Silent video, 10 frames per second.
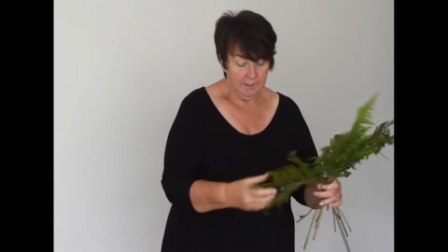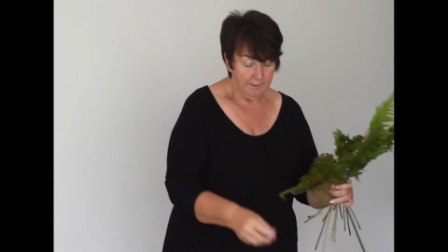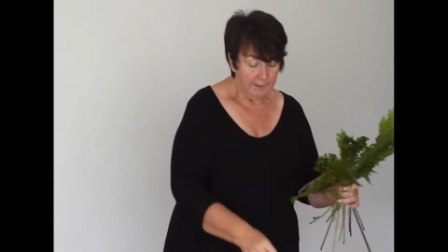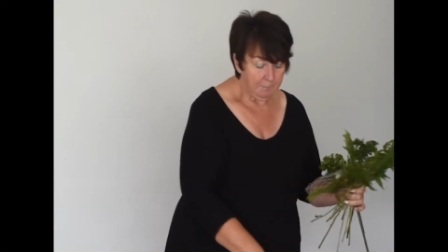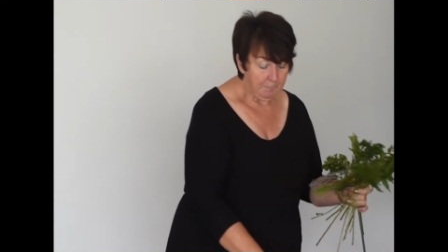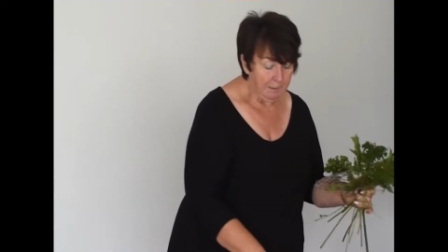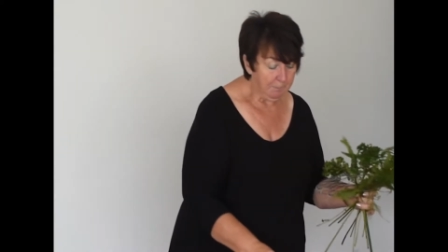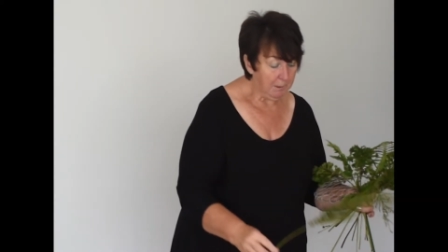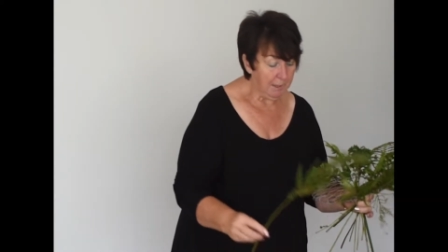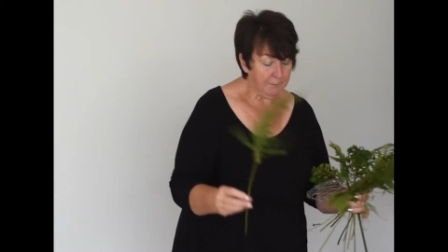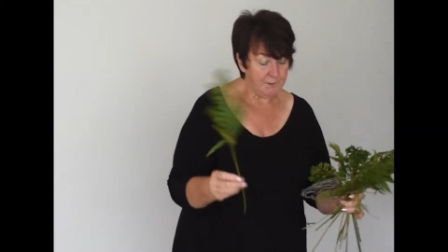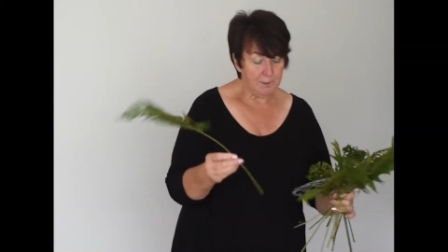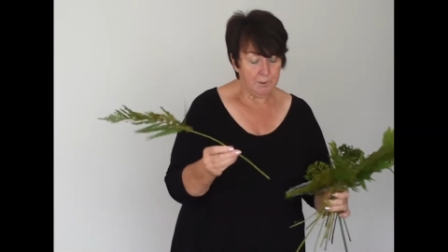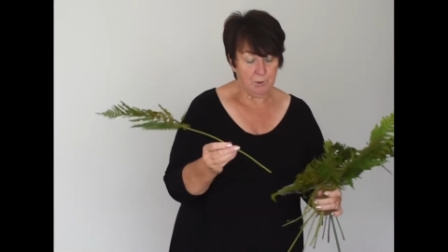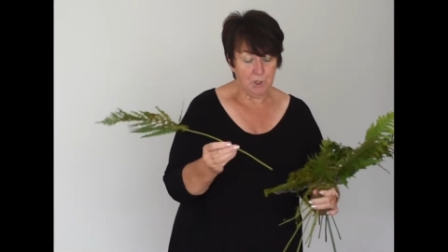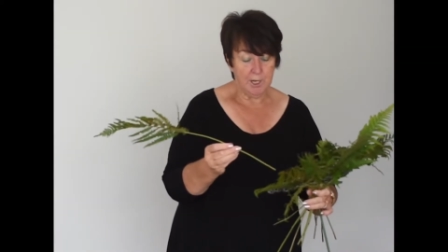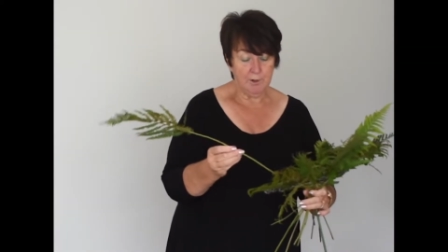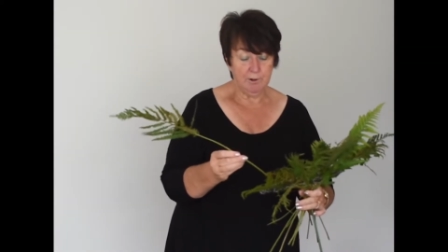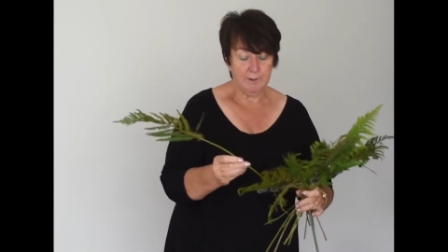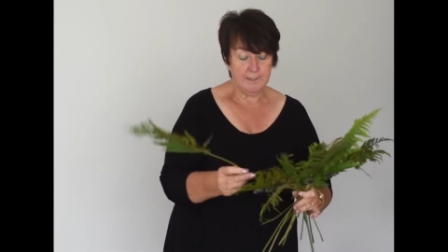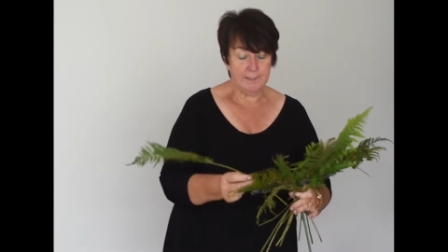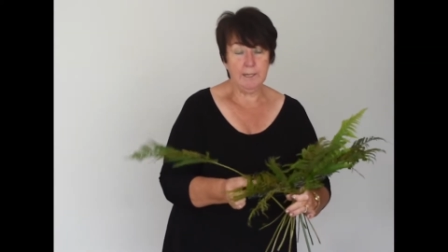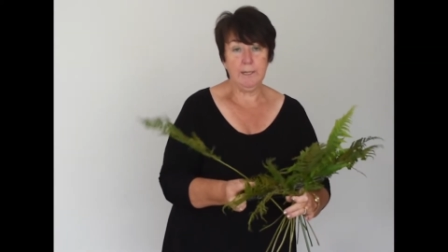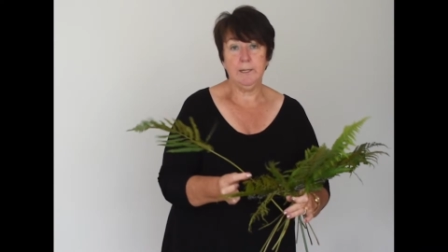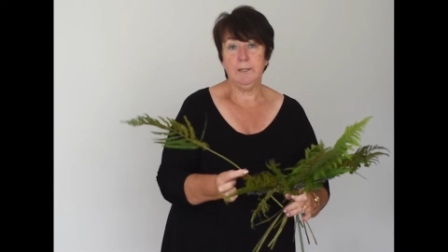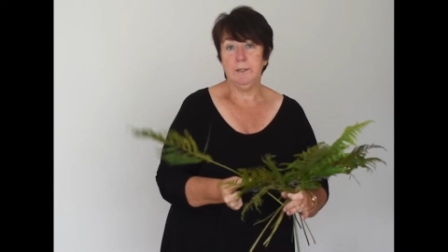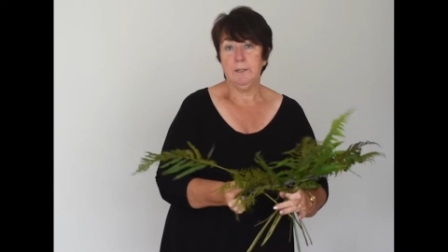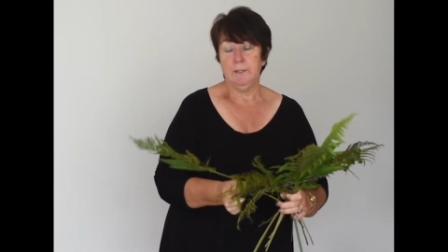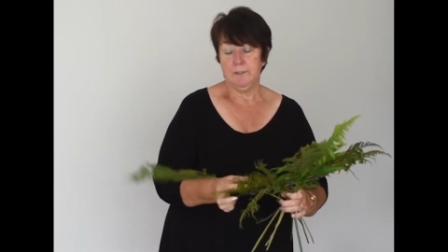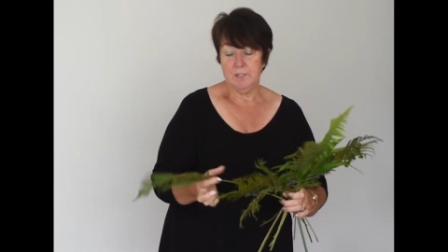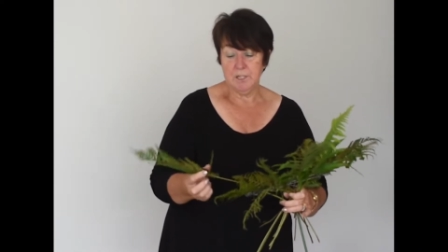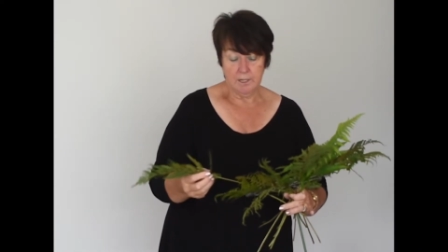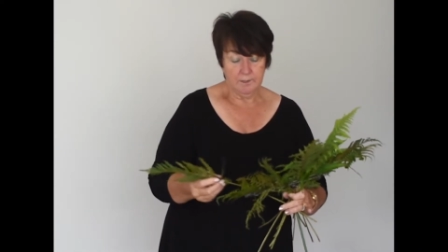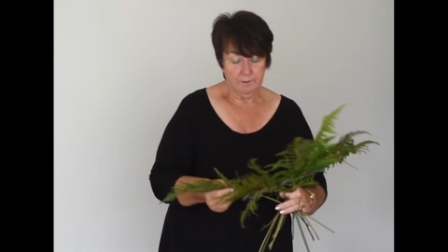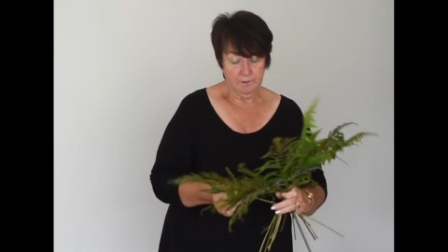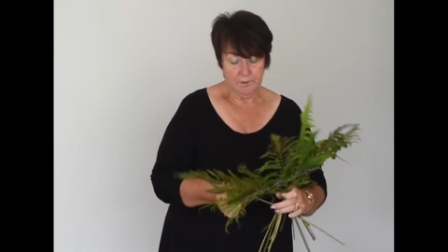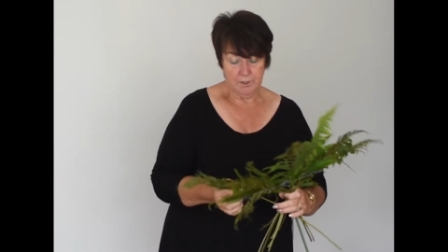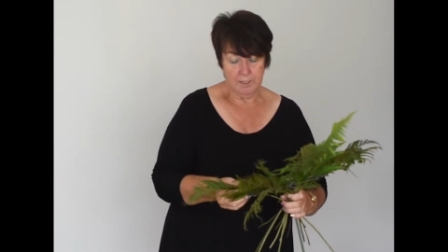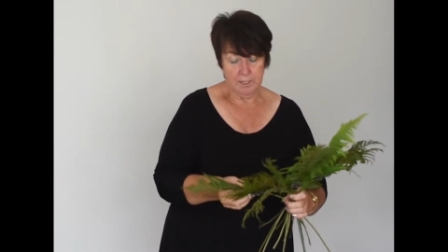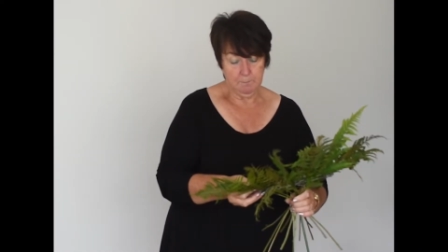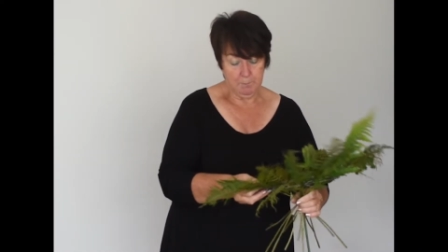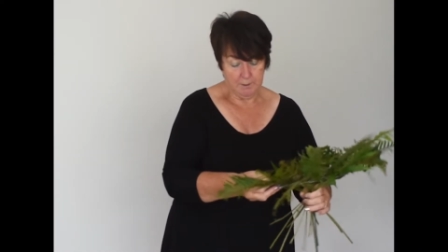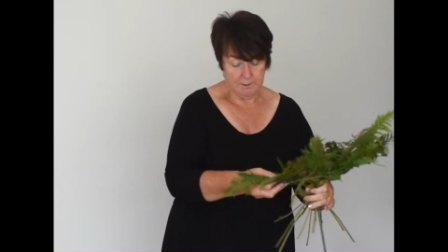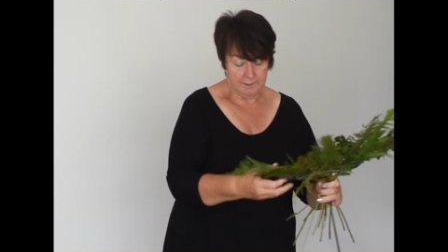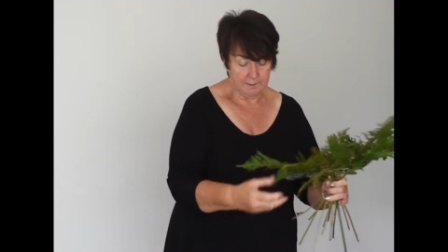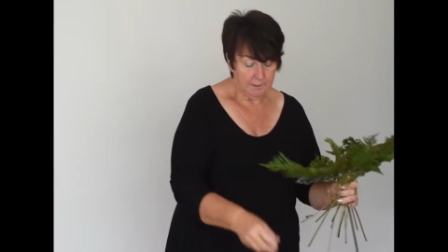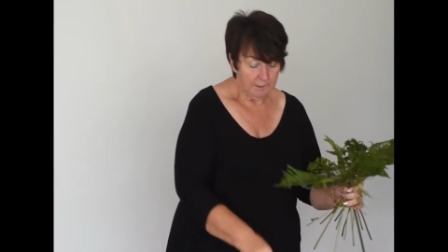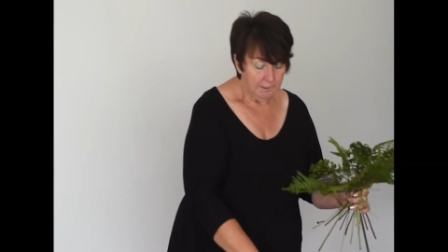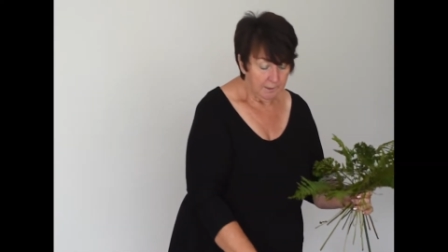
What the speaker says: that people have so generously done to keep us